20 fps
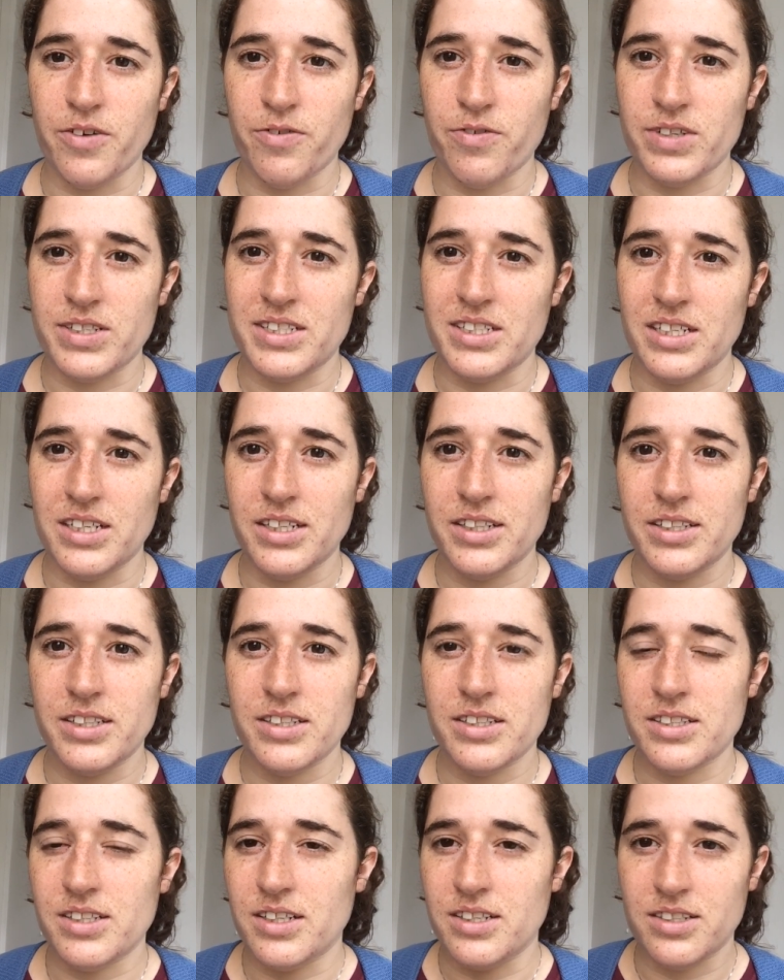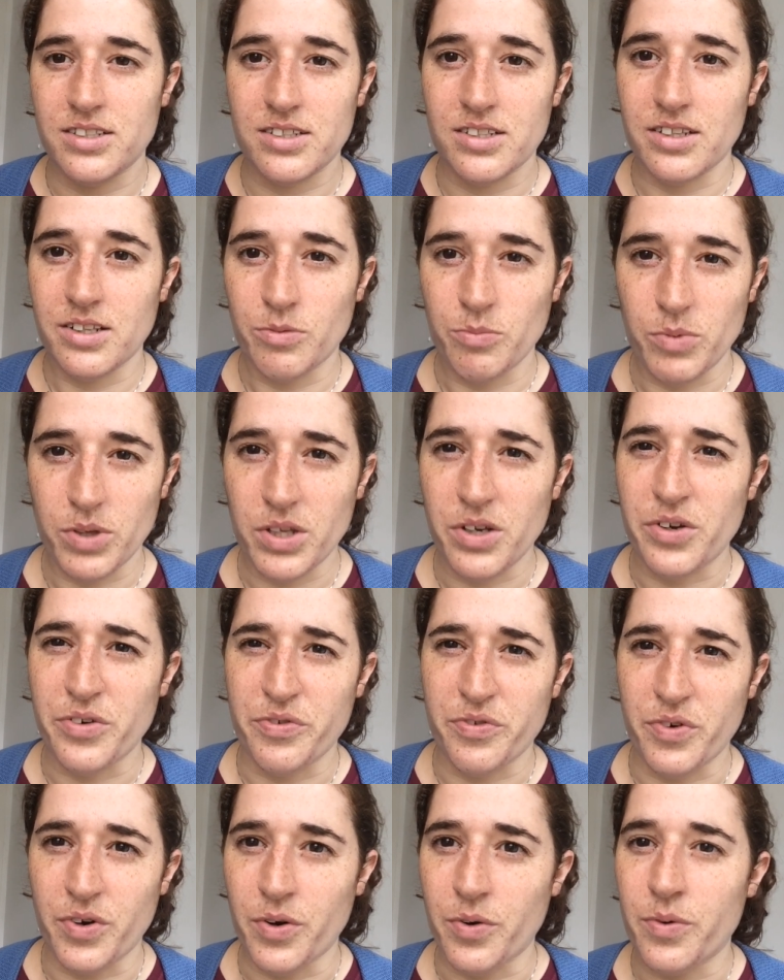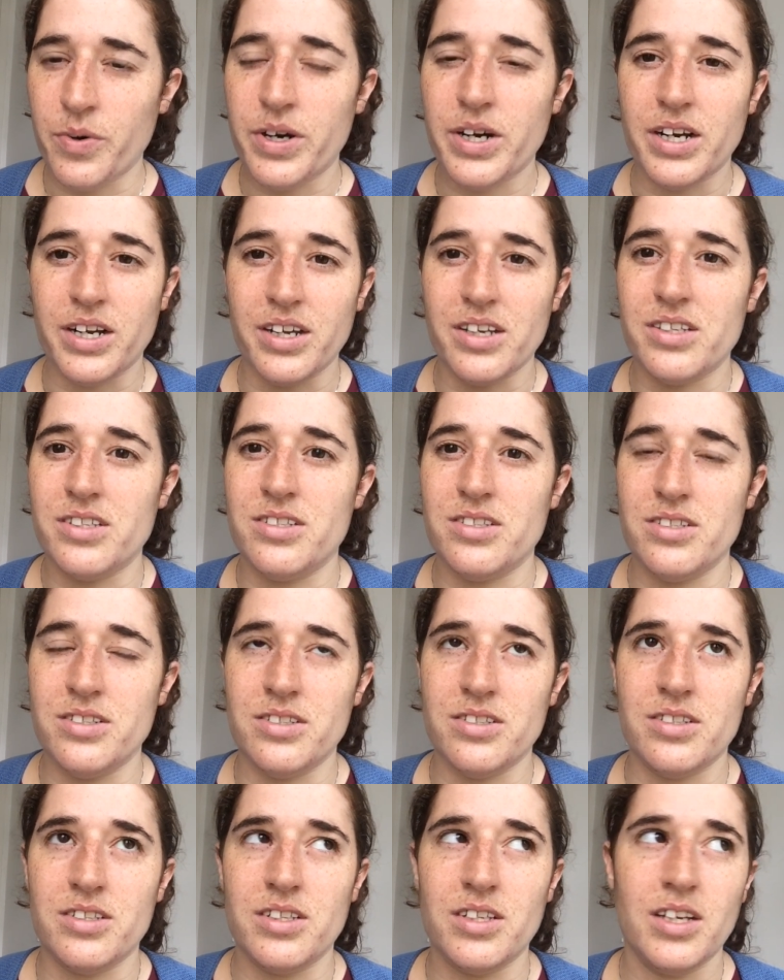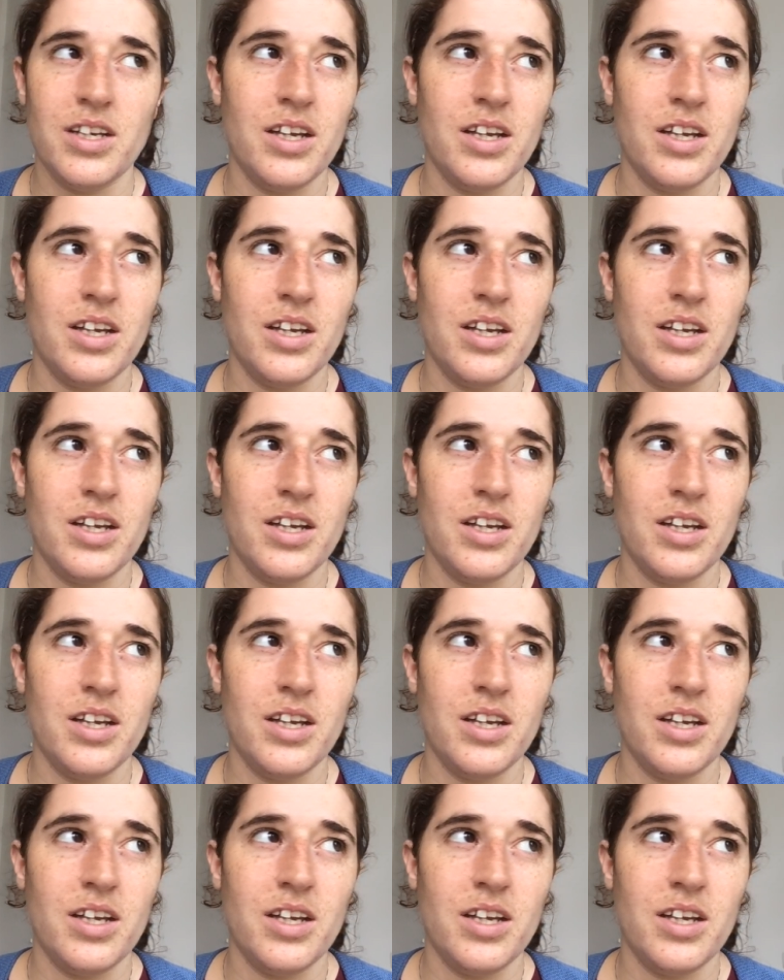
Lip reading: facilities that is in the middle of nowhere, and he's just